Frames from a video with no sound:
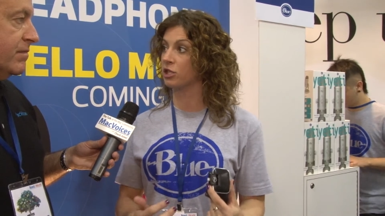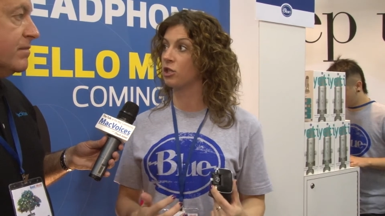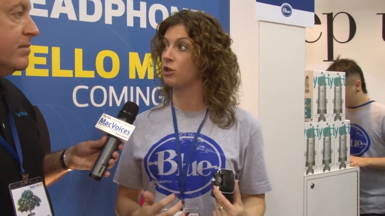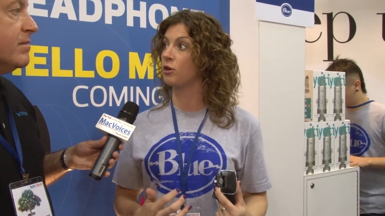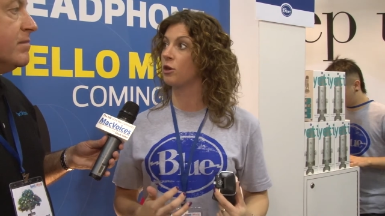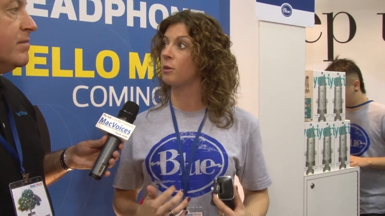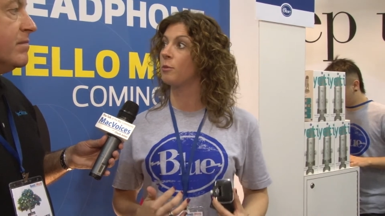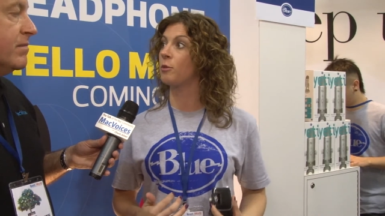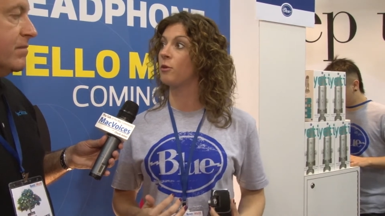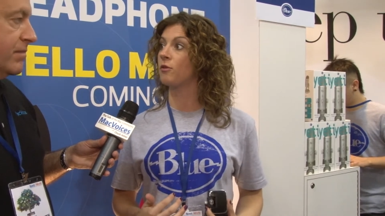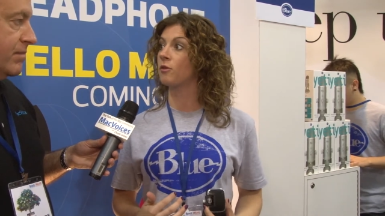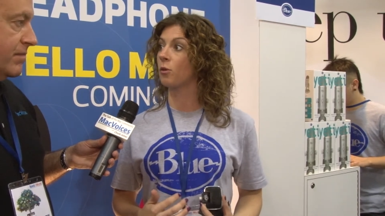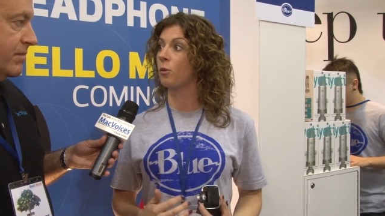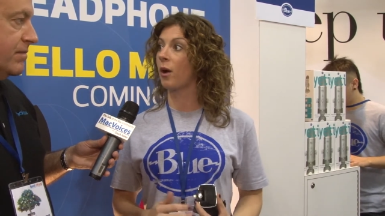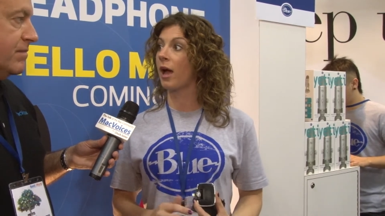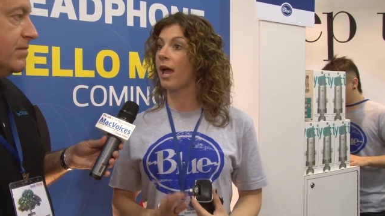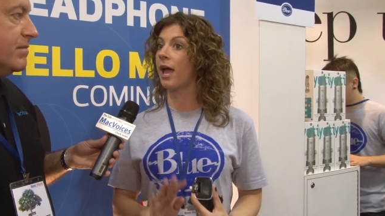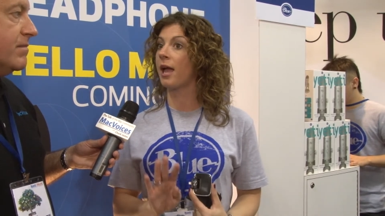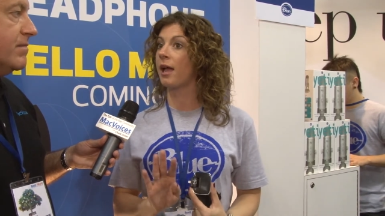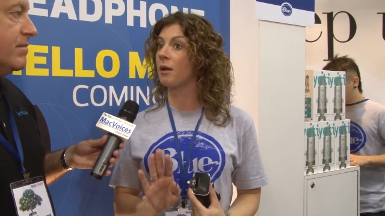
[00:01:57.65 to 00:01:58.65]
Speaker 1: so you can move
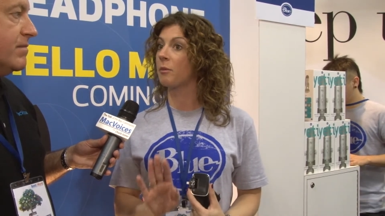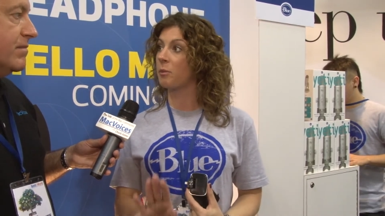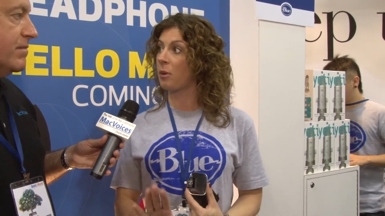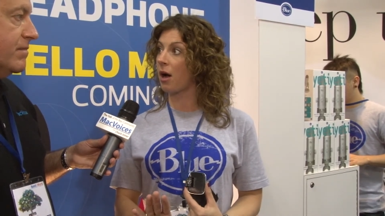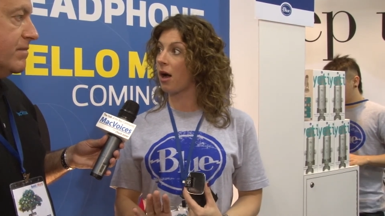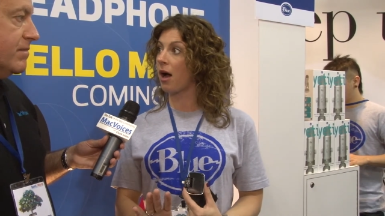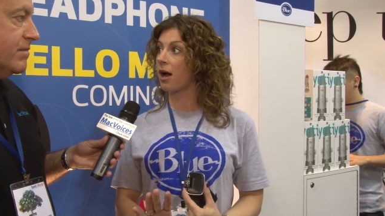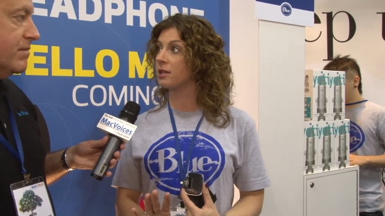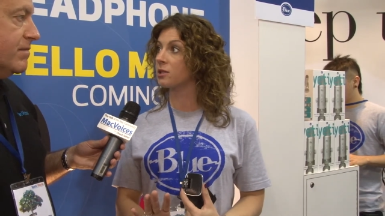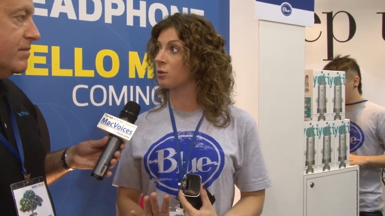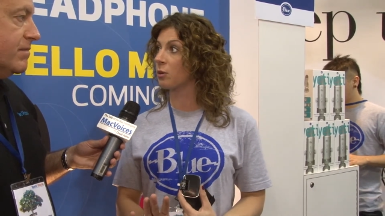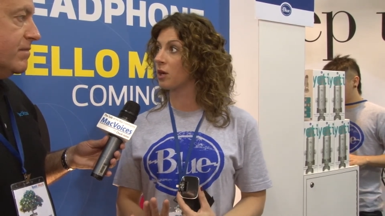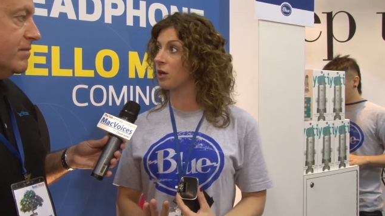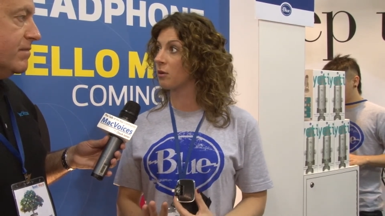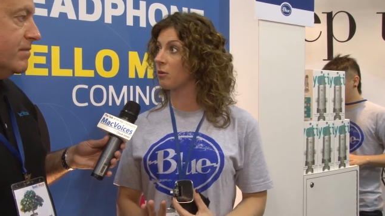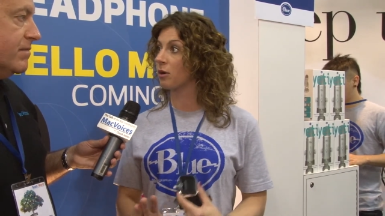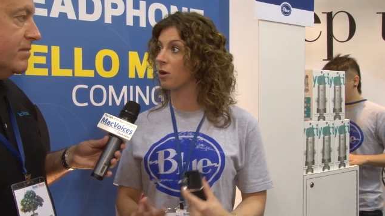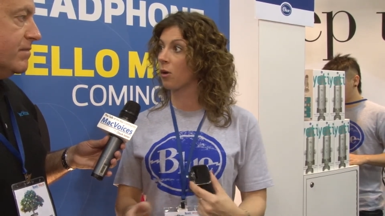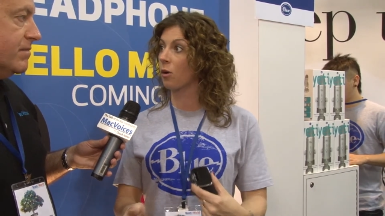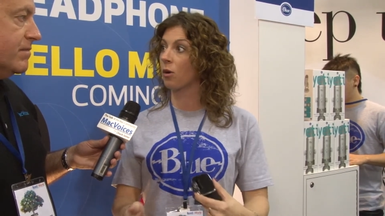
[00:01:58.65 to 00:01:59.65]
away, pause what
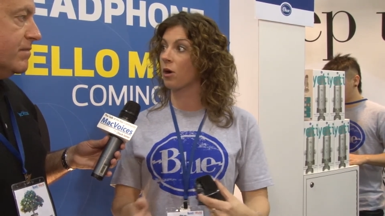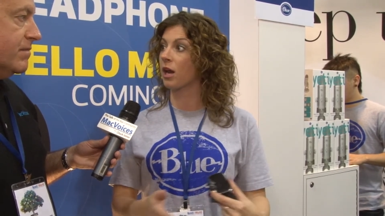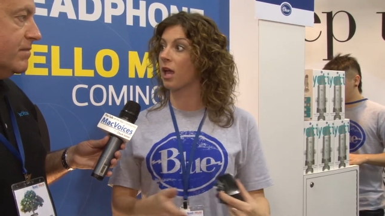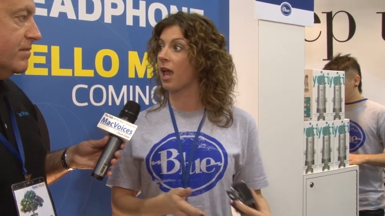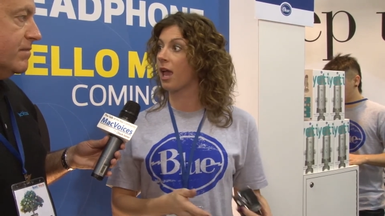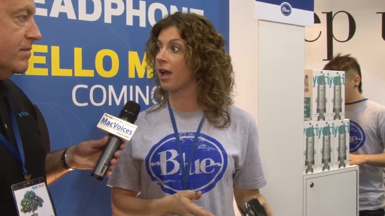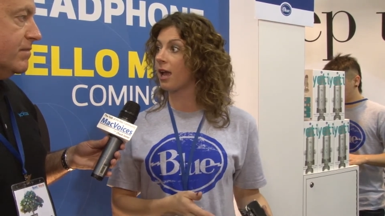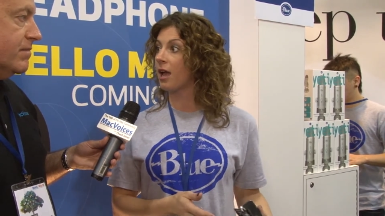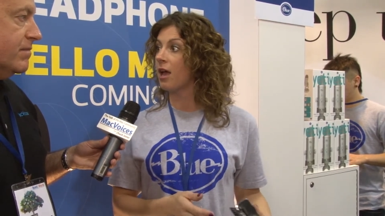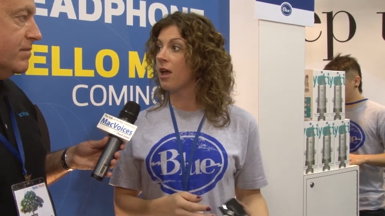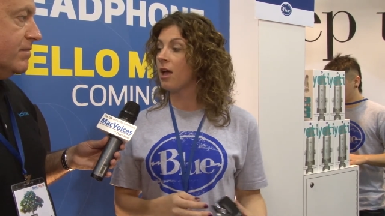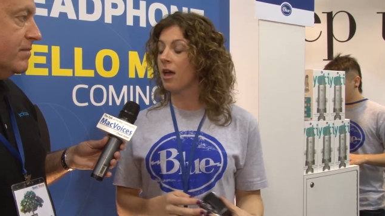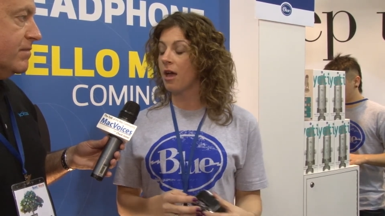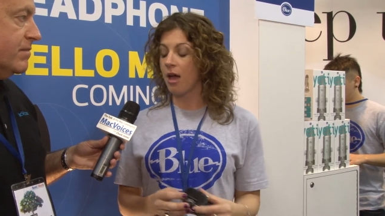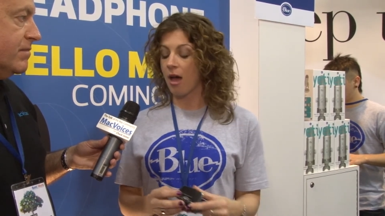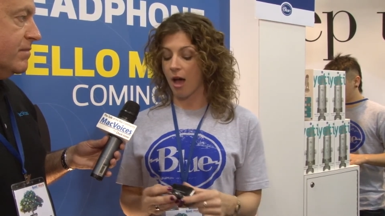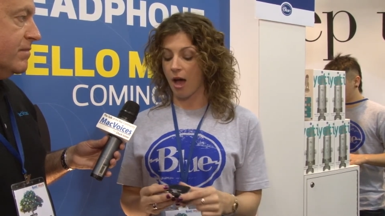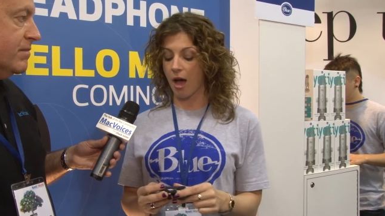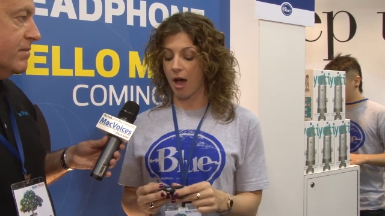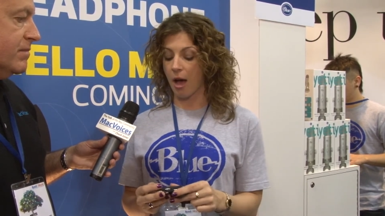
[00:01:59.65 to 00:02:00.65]
you're recording.
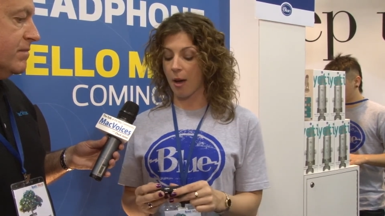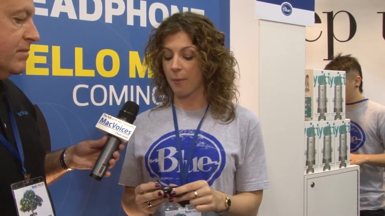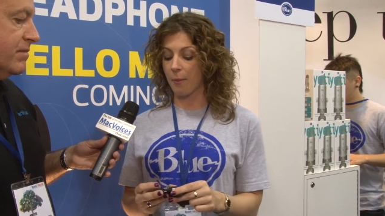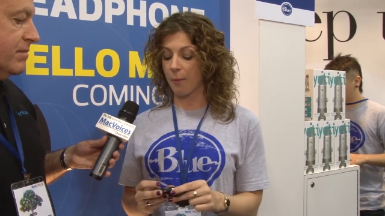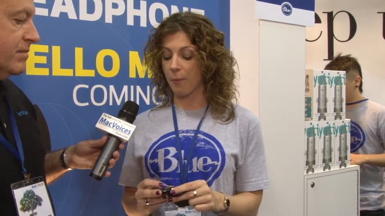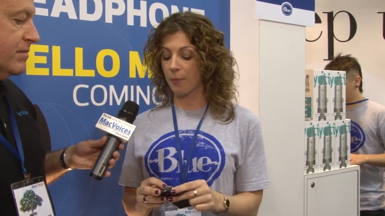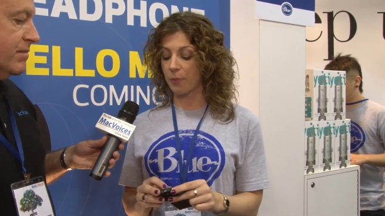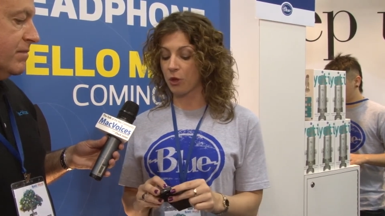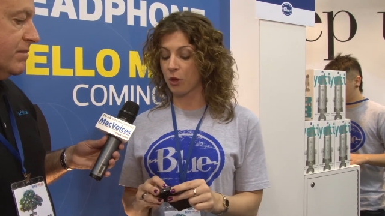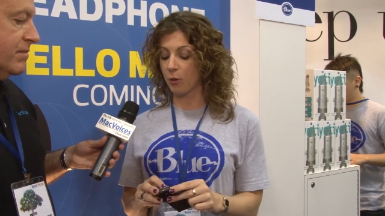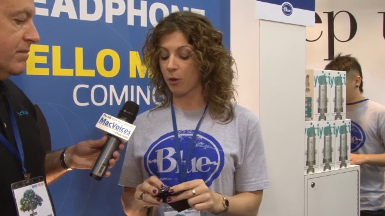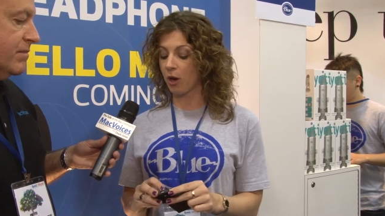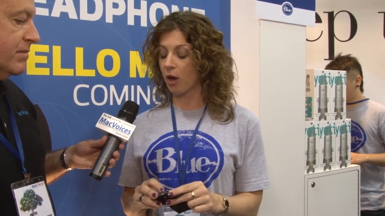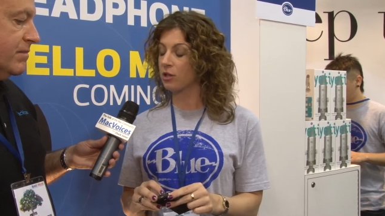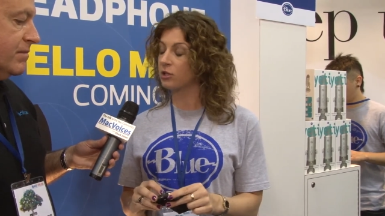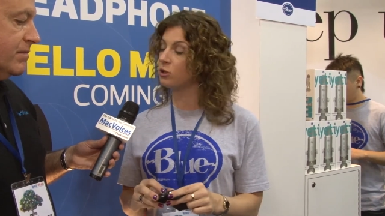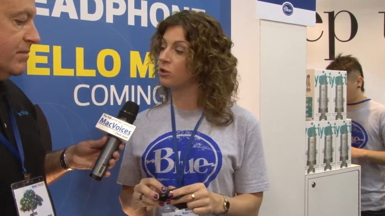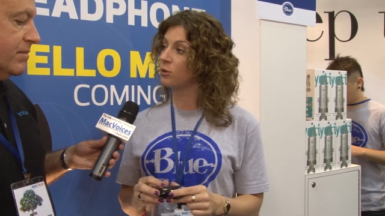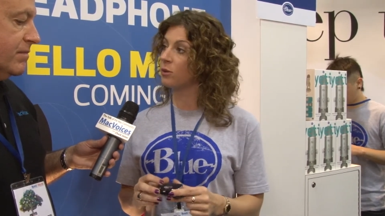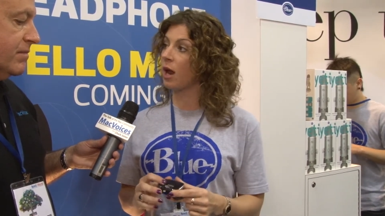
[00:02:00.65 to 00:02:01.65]
You can
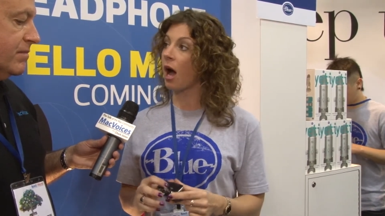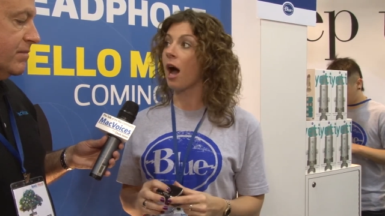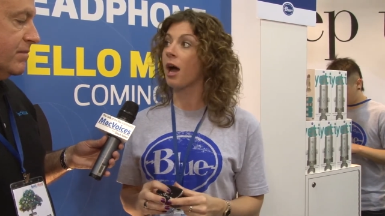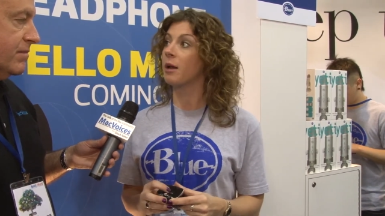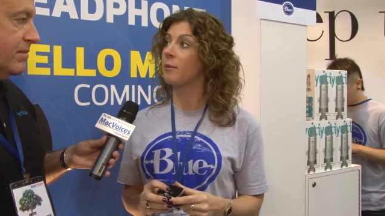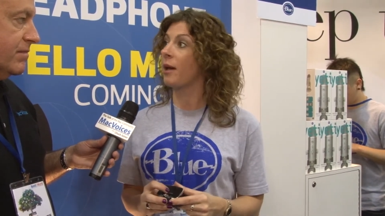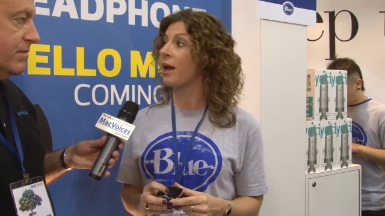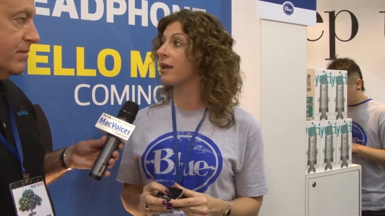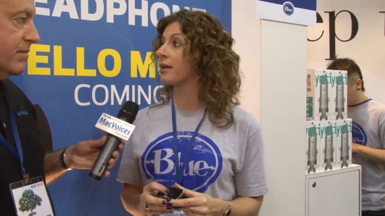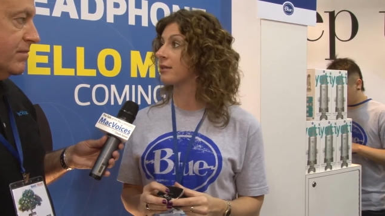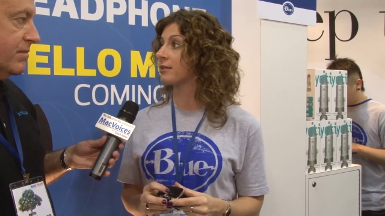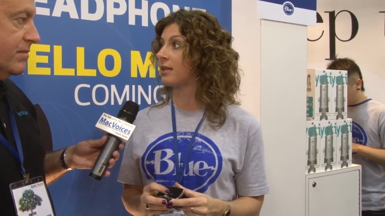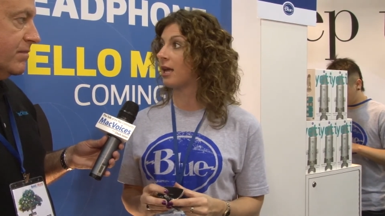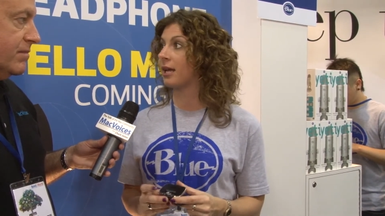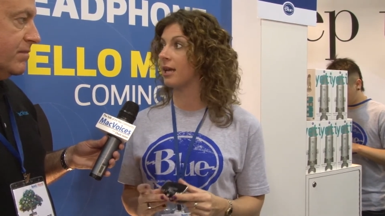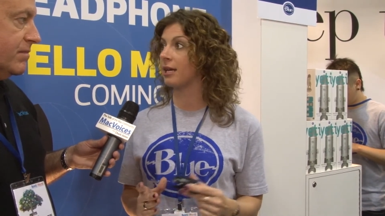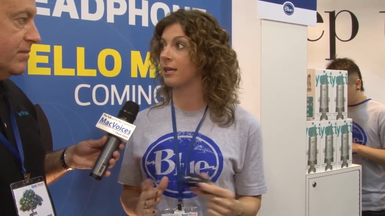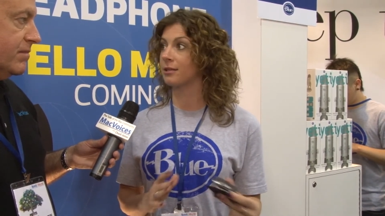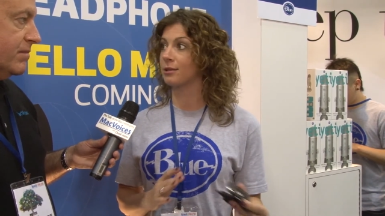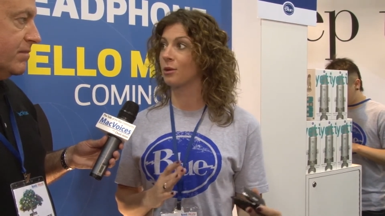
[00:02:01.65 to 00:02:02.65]
also do an automatic
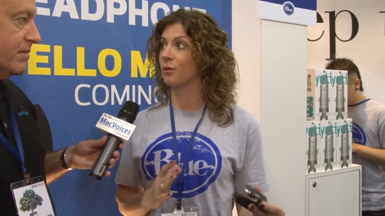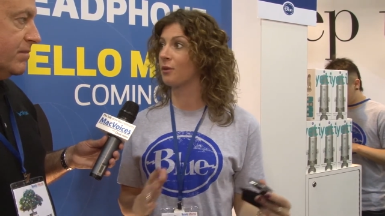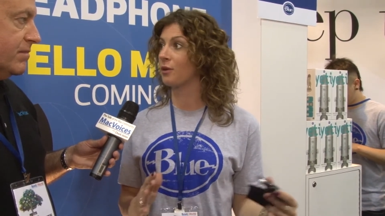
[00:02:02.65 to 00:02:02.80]
setting, so